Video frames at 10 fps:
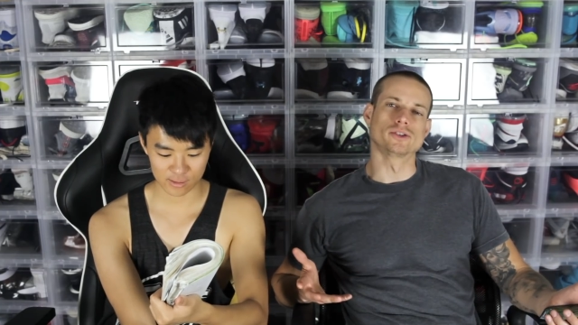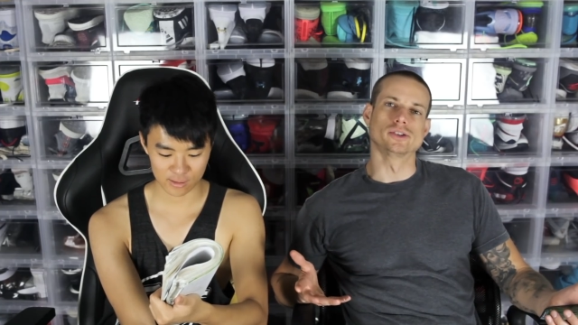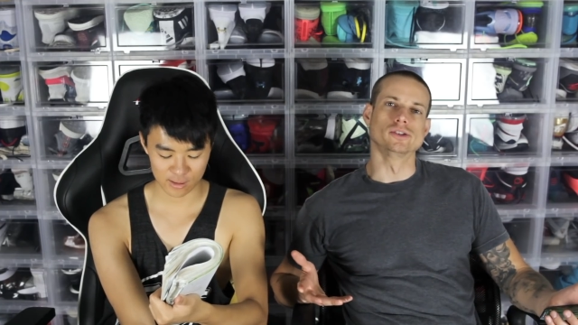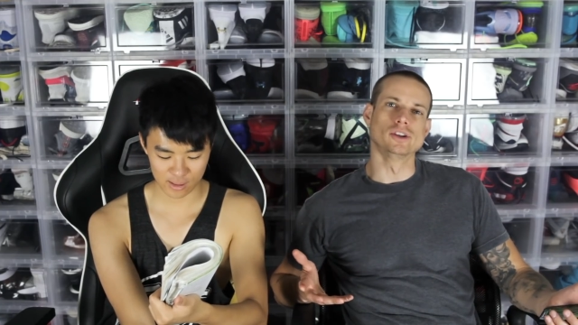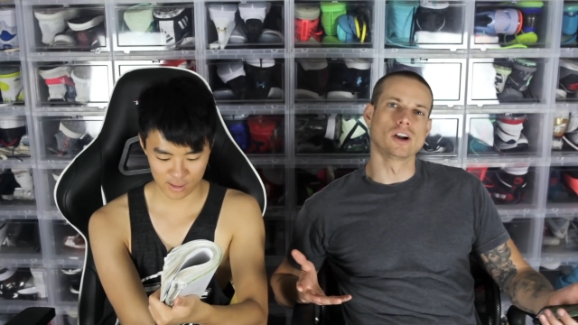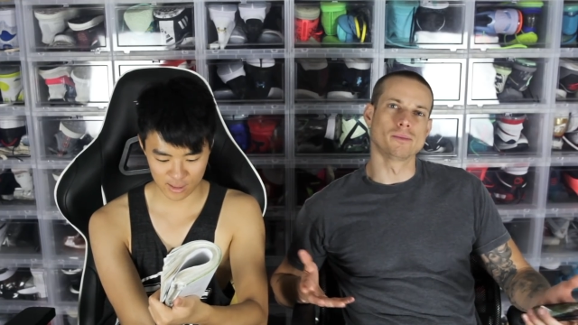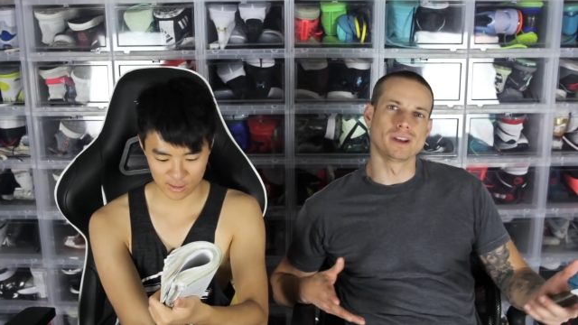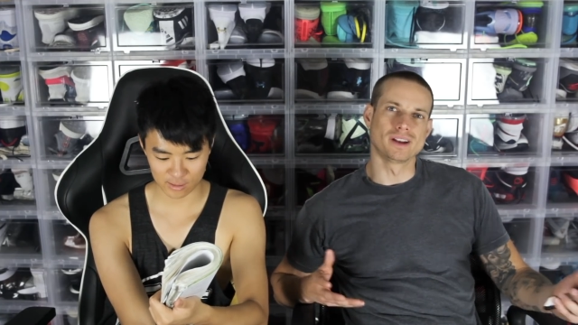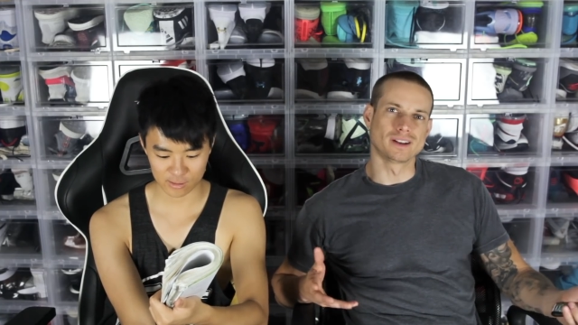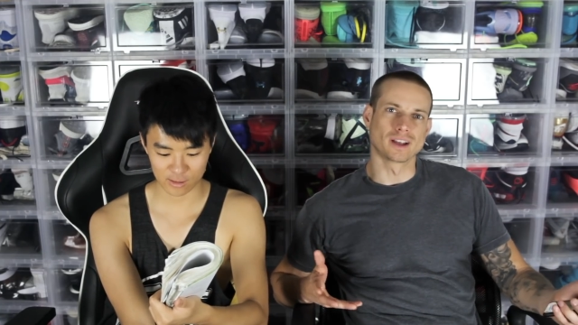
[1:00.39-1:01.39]
Speaker 1: shoe, you know what yes, I
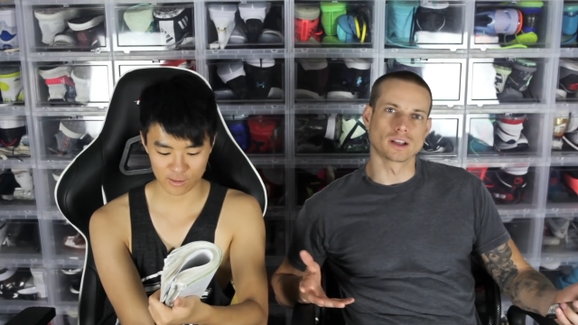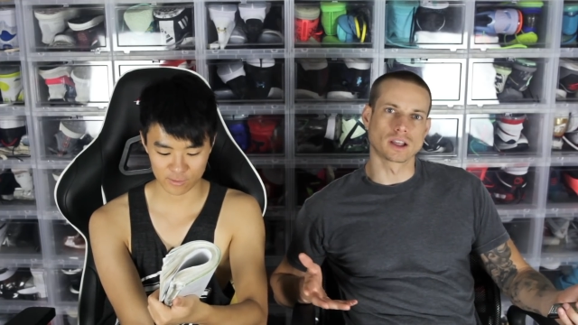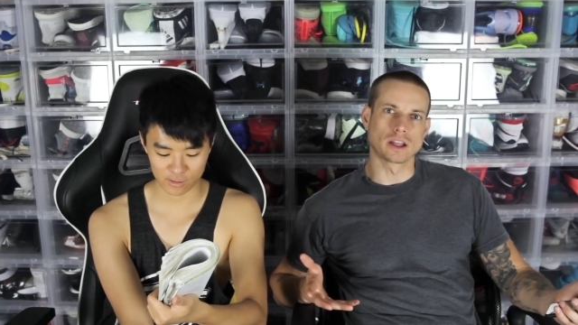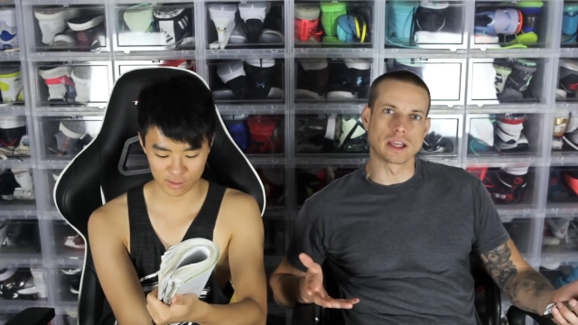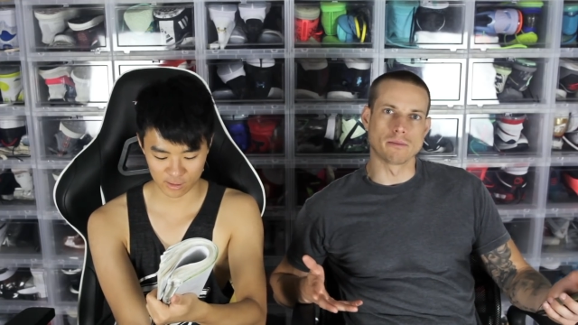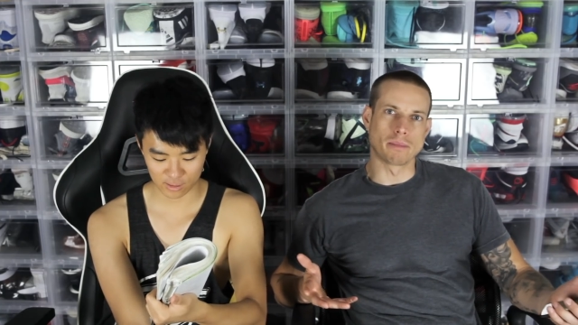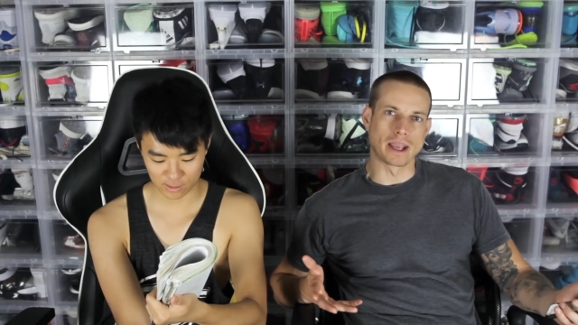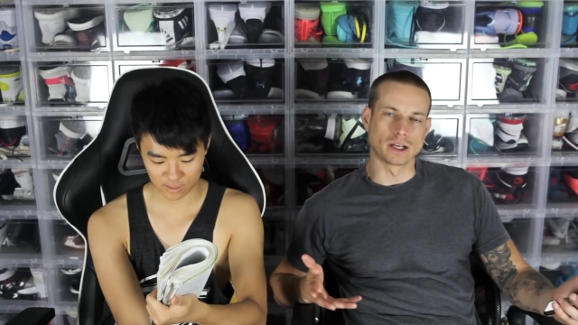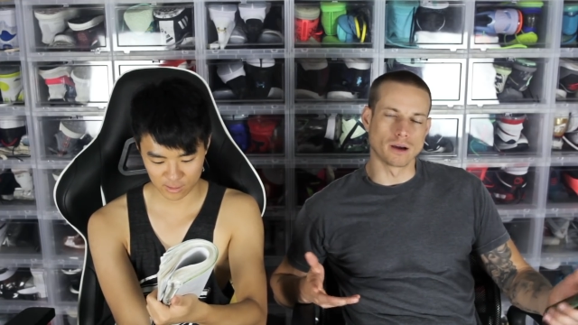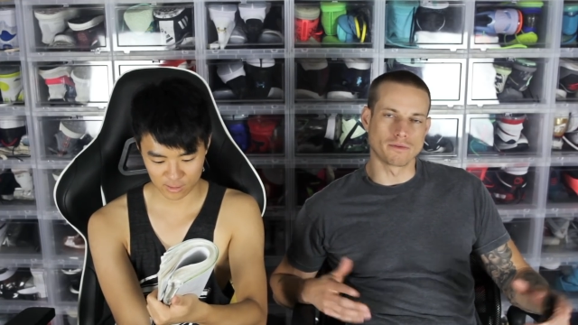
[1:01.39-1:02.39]
mean. They, they get
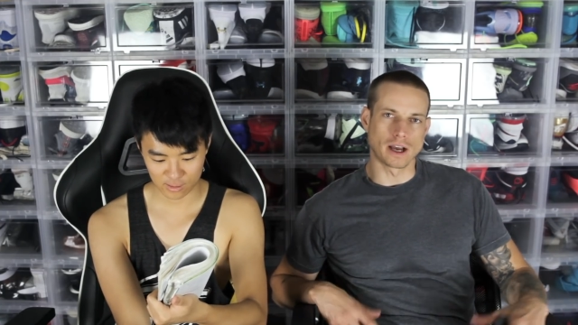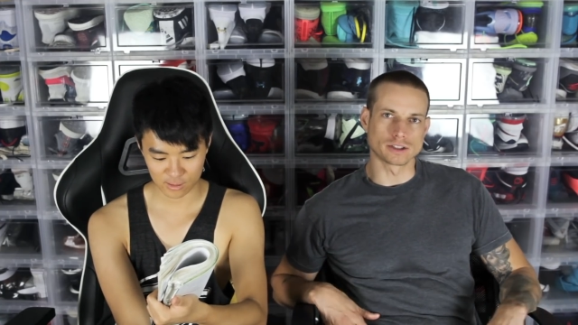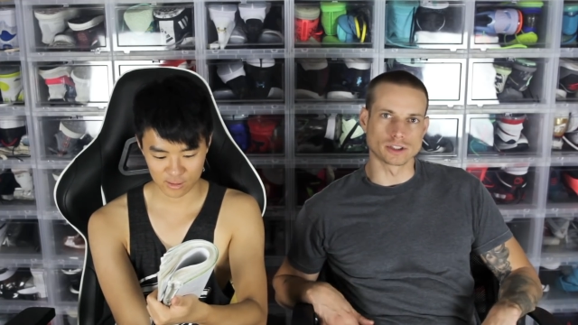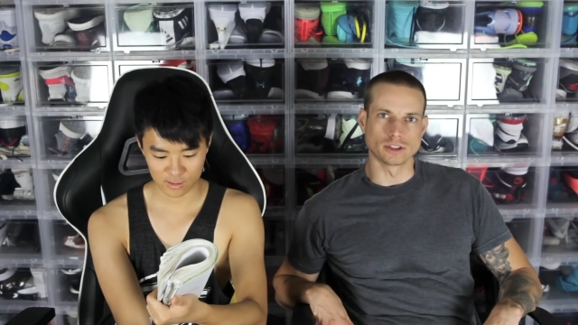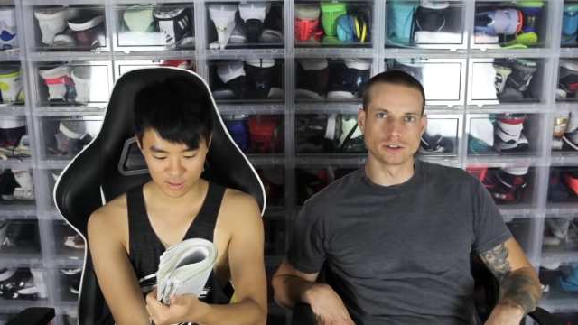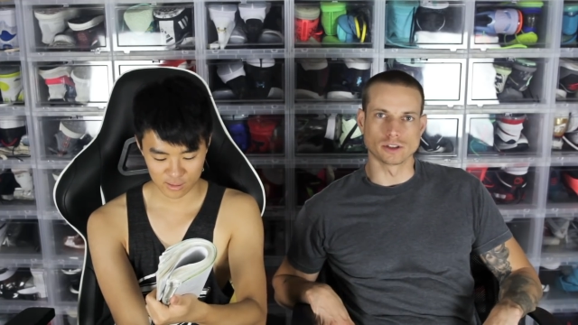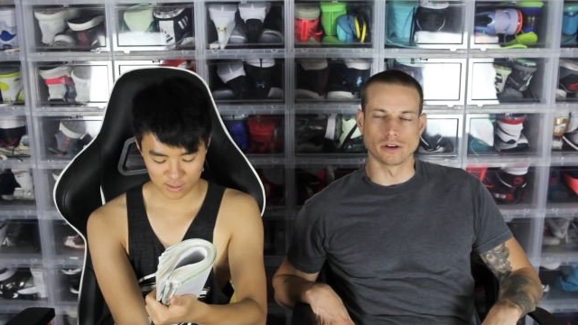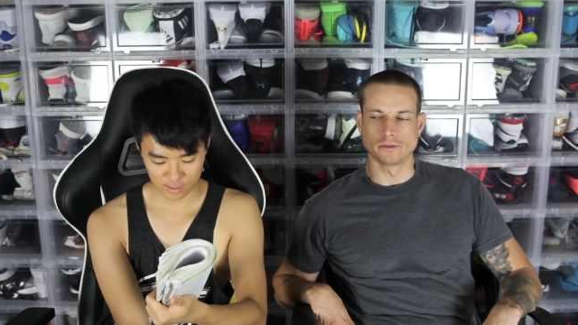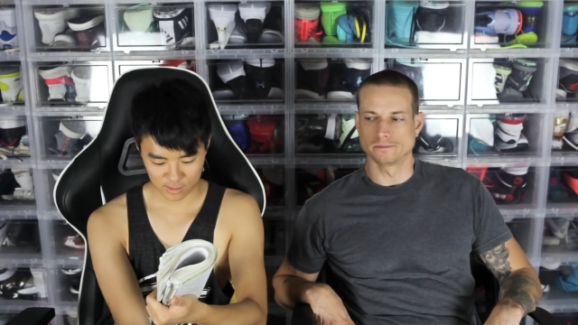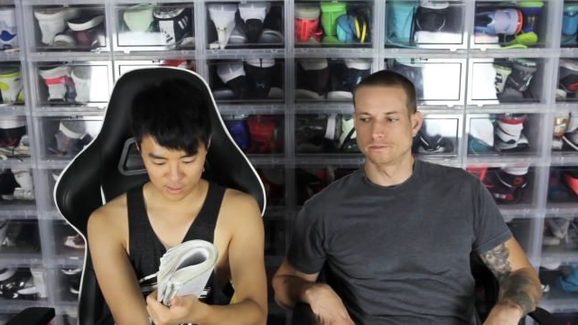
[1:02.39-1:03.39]
banged up faster, so.